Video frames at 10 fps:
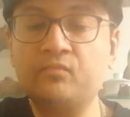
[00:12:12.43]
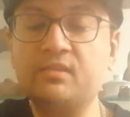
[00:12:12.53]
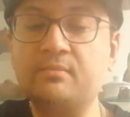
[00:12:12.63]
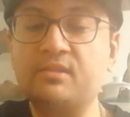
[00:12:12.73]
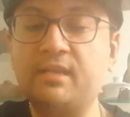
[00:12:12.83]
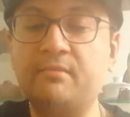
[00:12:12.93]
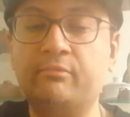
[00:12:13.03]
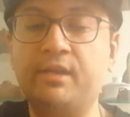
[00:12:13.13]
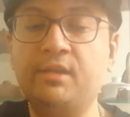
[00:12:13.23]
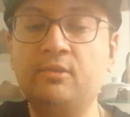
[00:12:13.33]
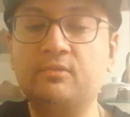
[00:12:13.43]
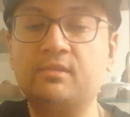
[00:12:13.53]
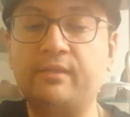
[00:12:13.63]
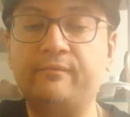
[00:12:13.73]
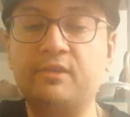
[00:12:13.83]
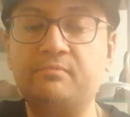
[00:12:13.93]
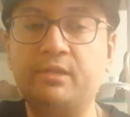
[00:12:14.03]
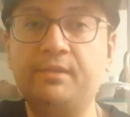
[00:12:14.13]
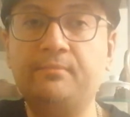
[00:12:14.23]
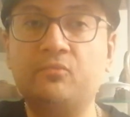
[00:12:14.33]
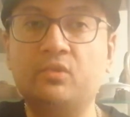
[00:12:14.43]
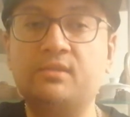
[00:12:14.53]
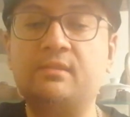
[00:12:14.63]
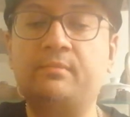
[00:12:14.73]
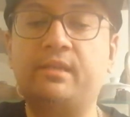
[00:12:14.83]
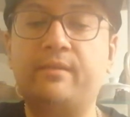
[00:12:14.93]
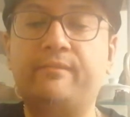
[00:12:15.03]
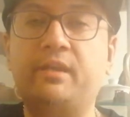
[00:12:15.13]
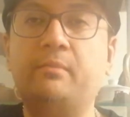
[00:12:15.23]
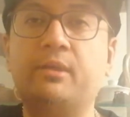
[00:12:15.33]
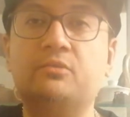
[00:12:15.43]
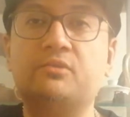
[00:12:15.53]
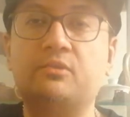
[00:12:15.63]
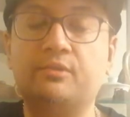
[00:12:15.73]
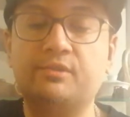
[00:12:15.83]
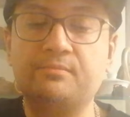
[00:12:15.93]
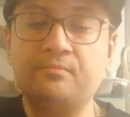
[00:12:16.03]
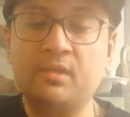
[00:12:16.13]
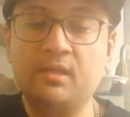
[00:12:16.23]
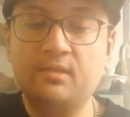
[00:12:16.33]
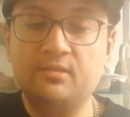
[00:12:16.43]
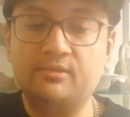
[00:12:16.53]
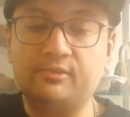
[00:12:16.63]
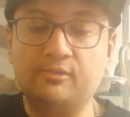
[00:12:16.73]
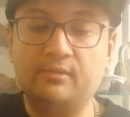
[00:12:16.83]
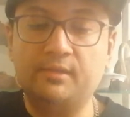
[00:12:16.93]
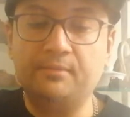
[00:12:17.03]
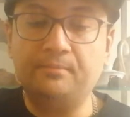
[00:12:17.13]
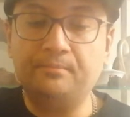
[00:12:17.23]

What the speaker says: Some slight bready notes, like fresh bread, which is something I find in my own stores. So,